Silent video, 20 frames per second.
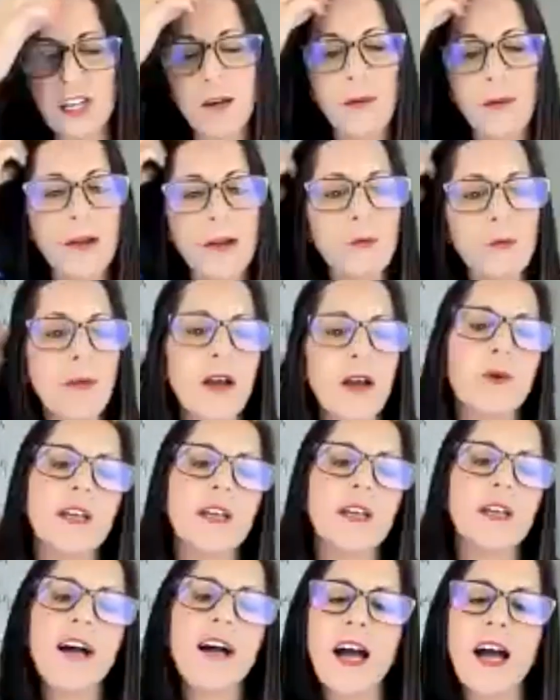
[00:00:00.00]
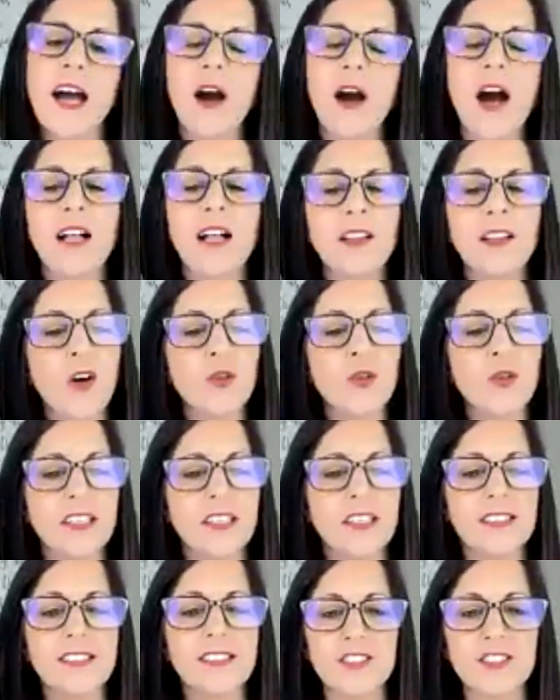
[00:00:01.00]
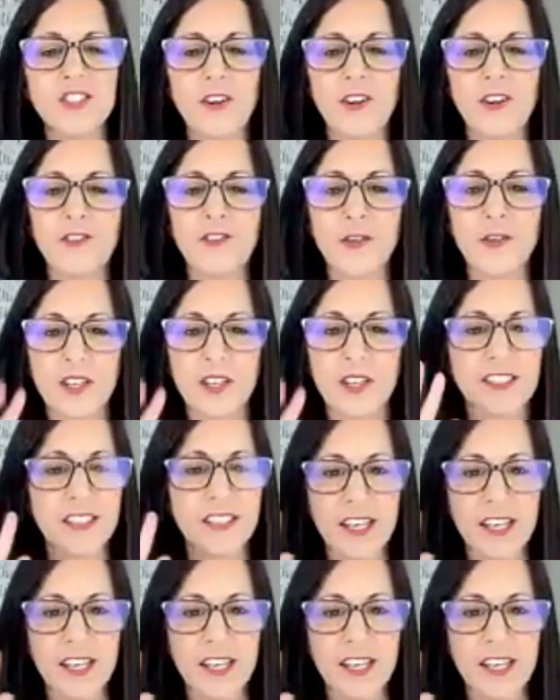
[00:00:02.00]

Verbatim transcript: My my week, I'll, I'll, only share a few things.